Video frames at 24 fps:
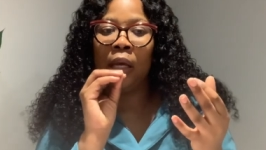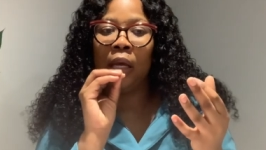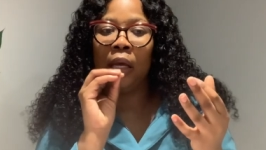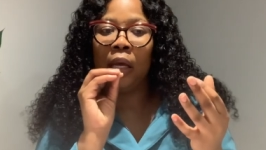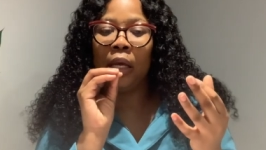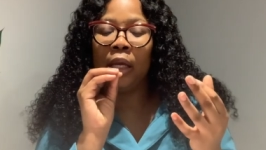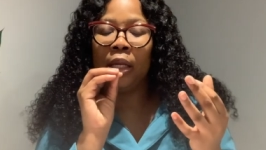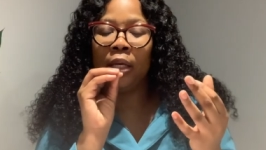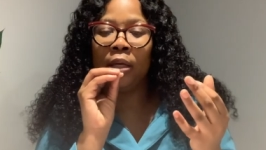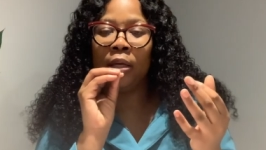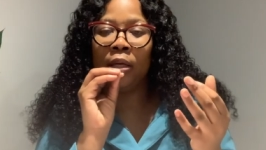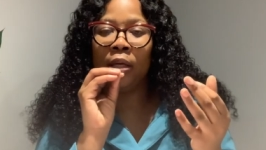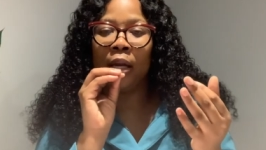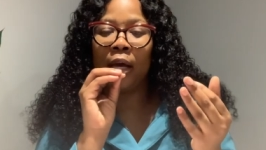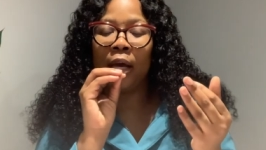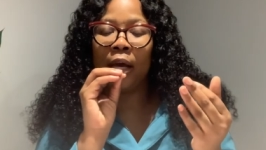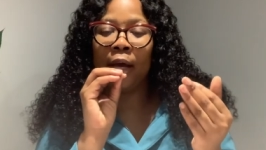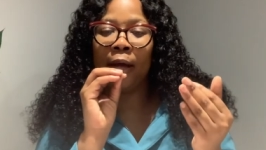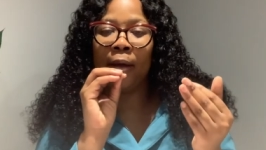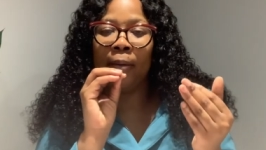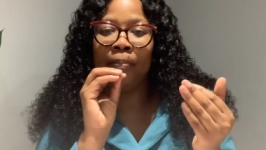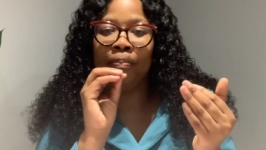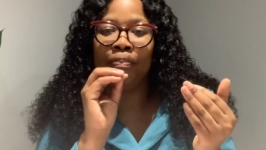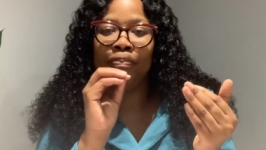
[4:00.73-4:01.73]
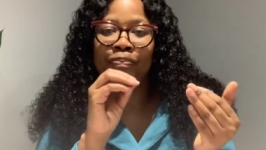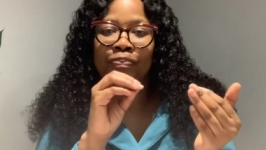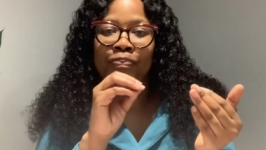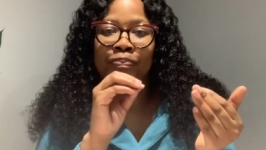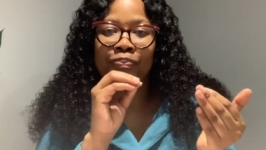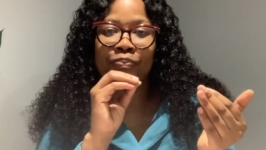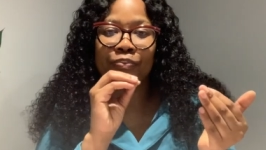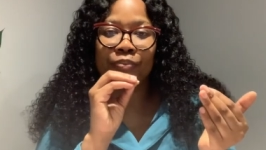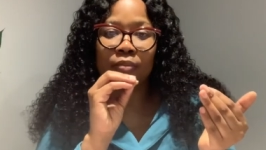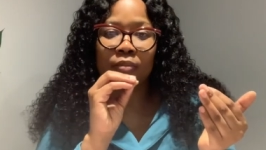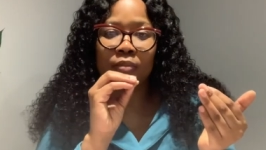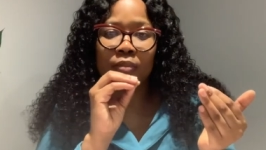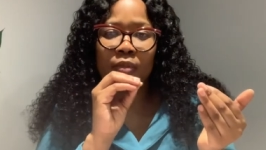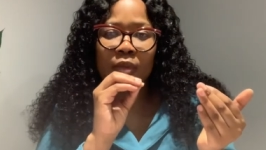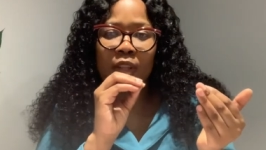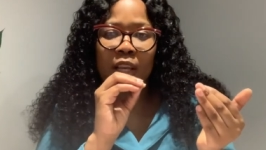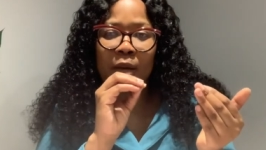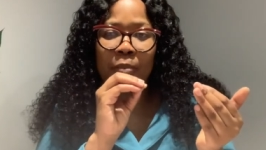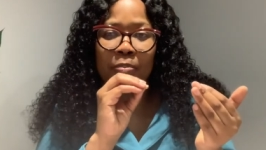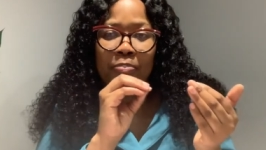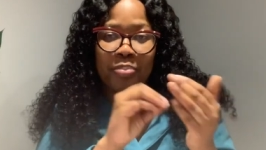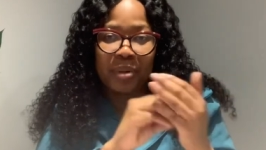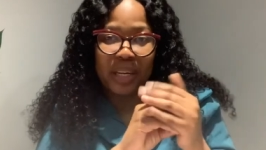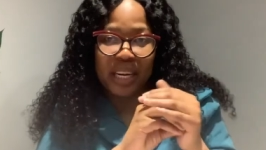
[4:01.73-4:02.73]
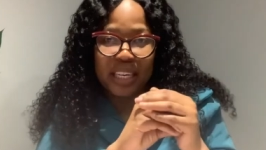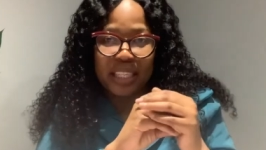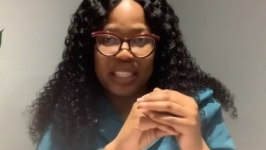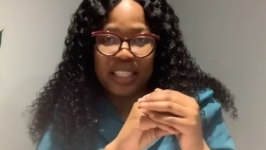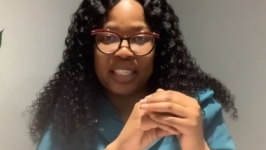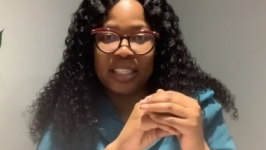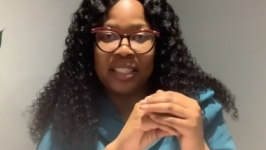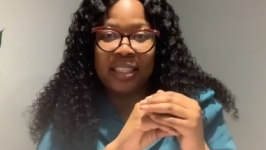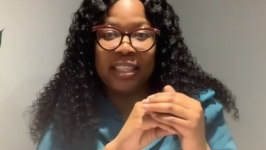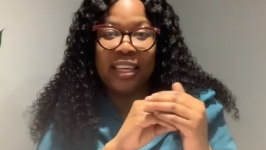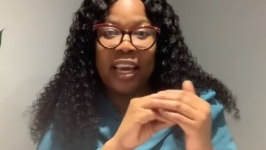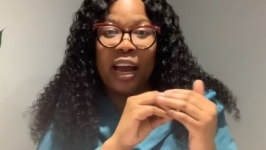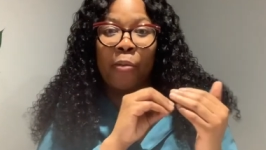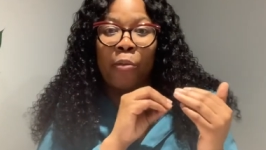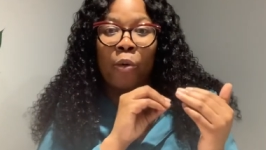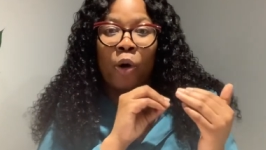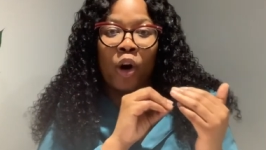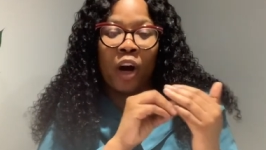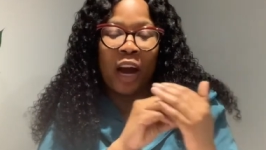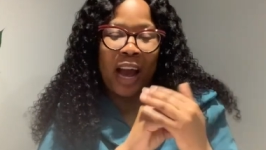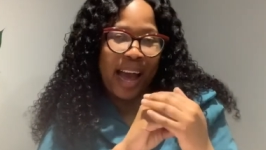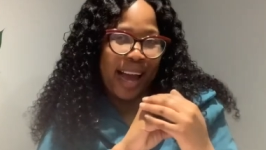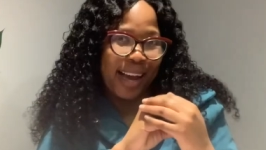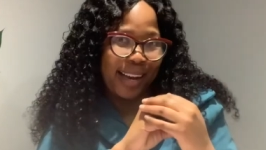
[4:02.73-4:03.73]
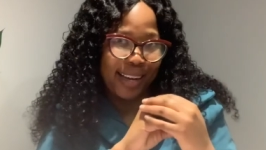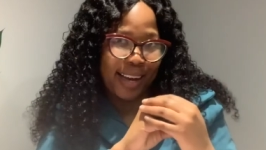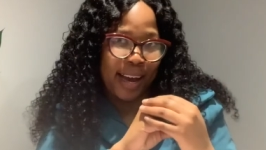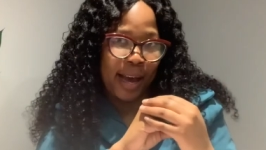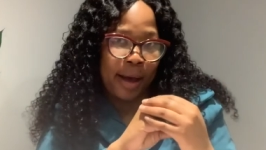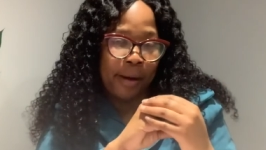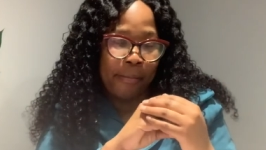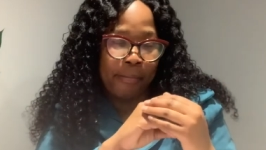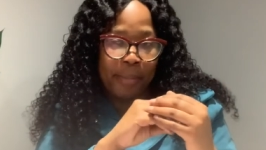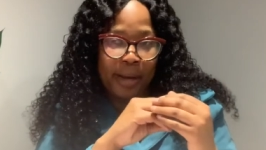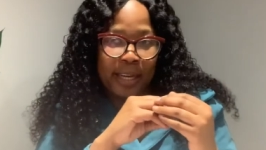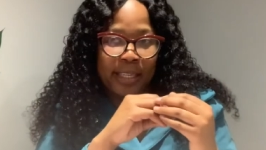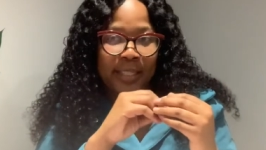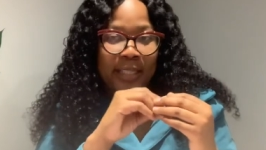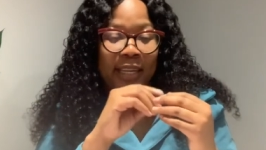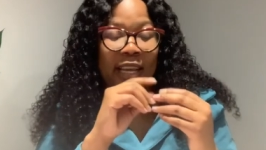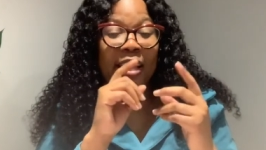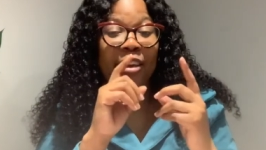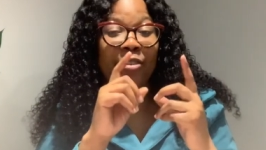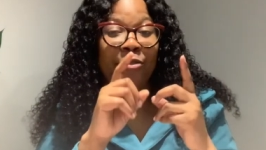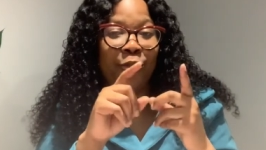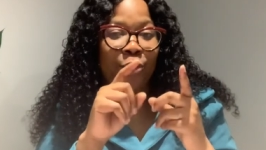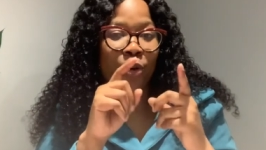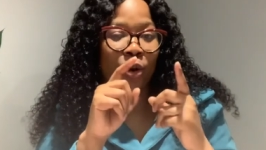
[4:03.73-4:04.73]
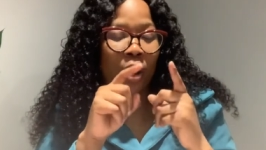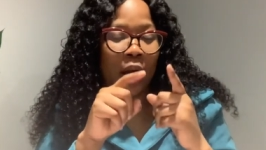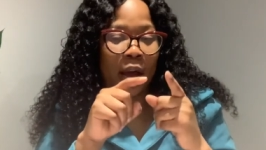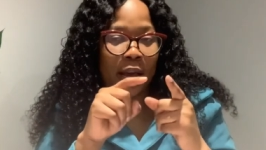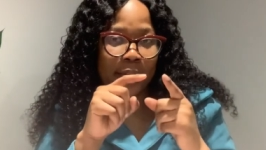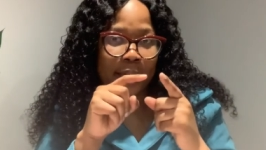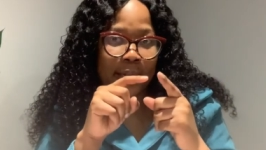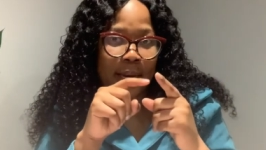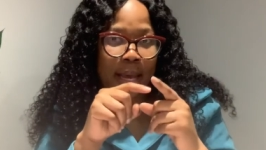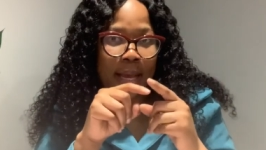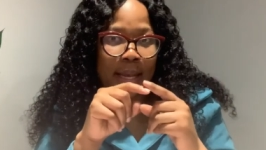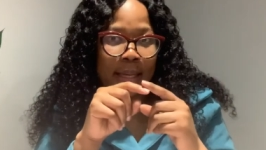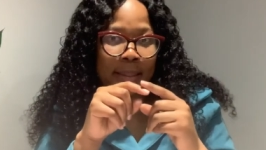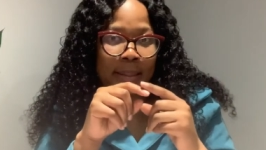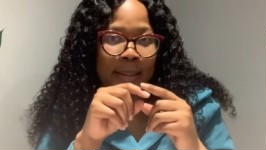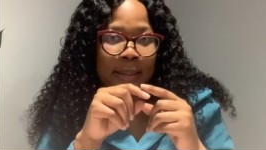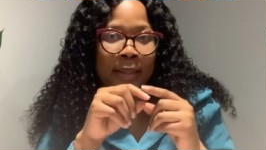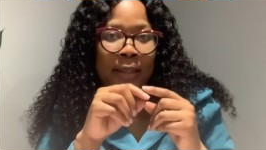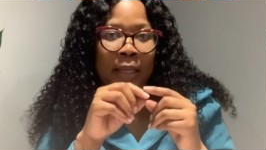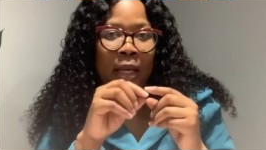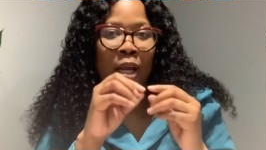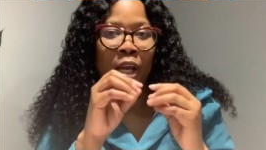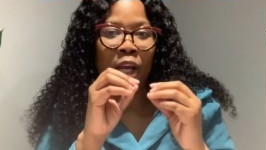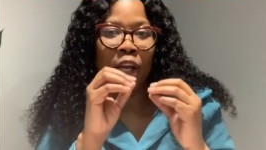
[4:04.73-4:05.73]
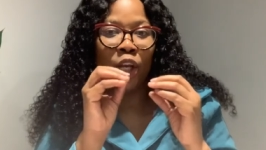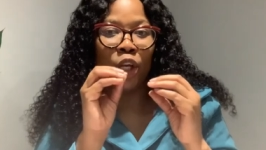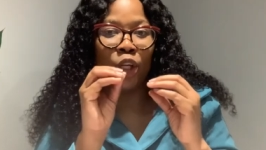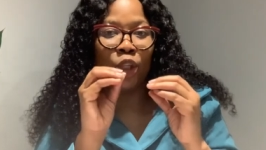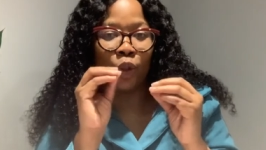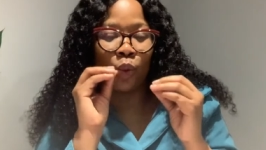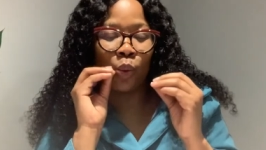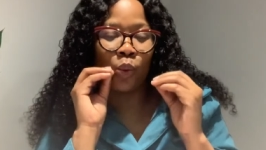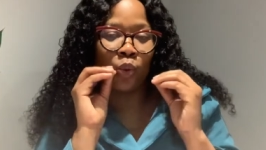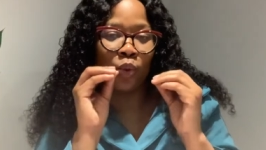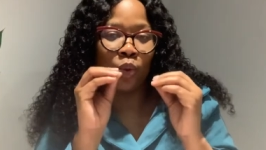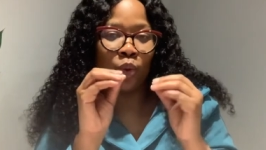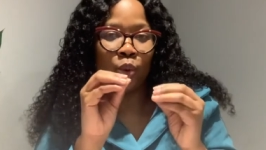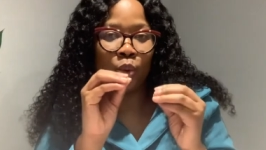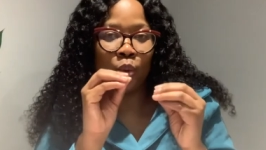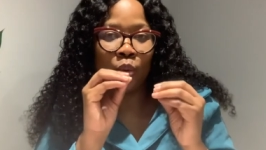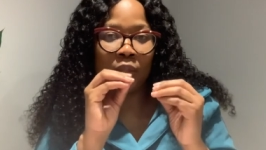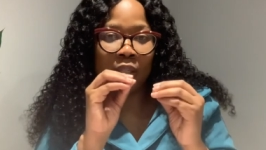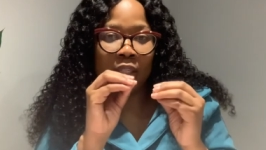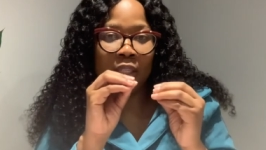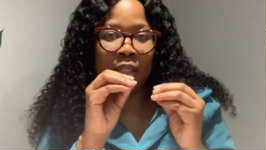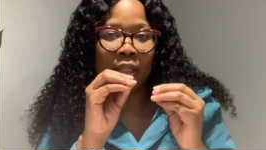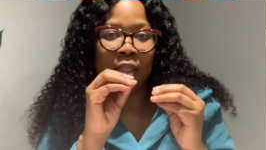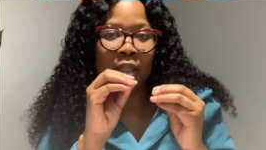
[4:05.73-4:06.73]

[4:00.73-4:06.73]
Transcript: in um practice ya but if you are a nurse it will suit